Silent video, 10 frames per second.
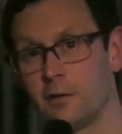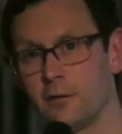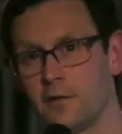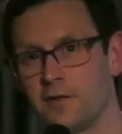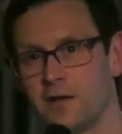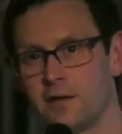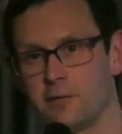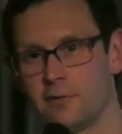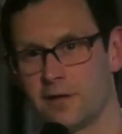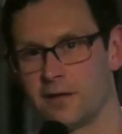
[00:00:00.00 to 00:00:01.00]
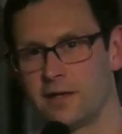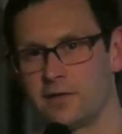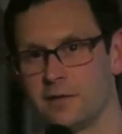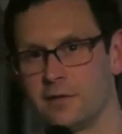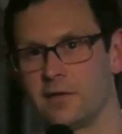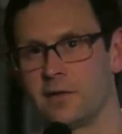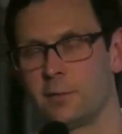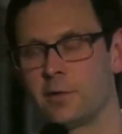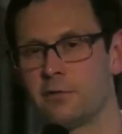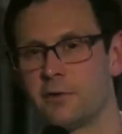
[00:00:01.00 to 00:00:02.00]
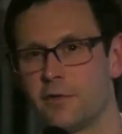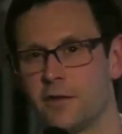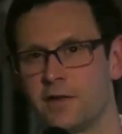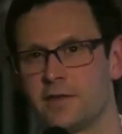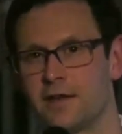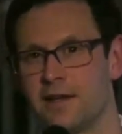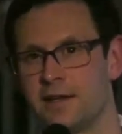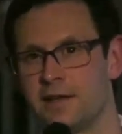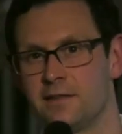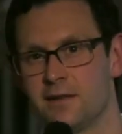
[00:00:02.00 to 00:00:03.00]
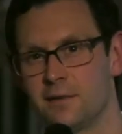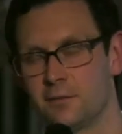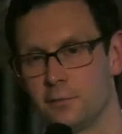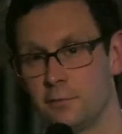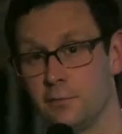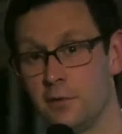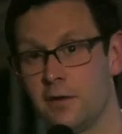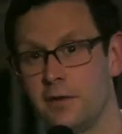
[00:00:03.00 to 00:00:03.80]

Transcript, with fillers: of the technical regulations, and I wonder if there's any technical